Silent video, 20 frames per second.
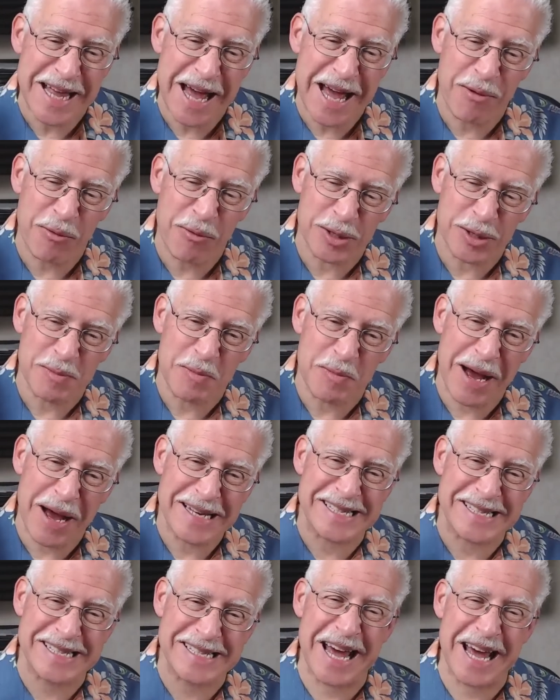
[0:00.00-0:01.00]
that was
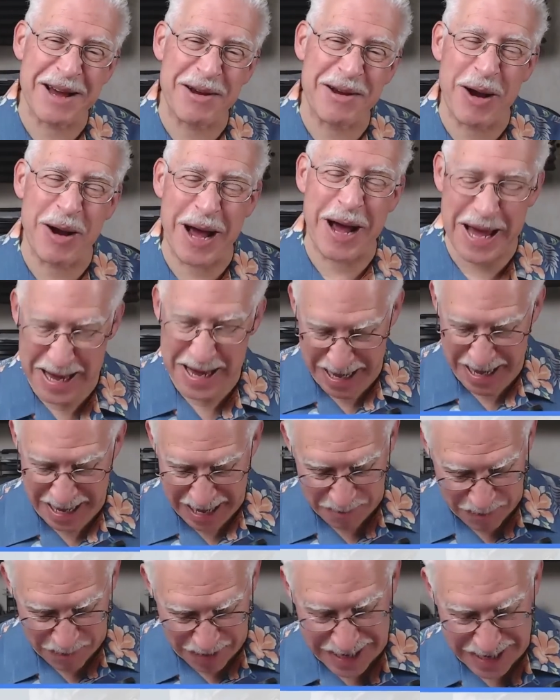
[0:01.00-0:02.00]
my segue.
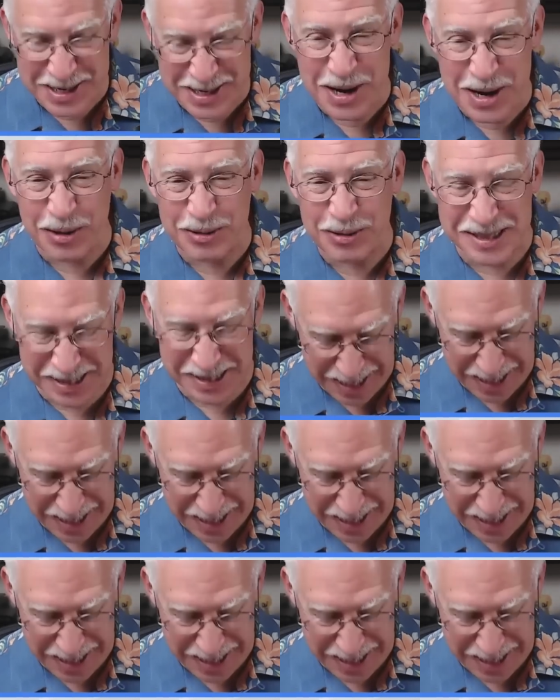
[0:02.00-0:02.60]
My notes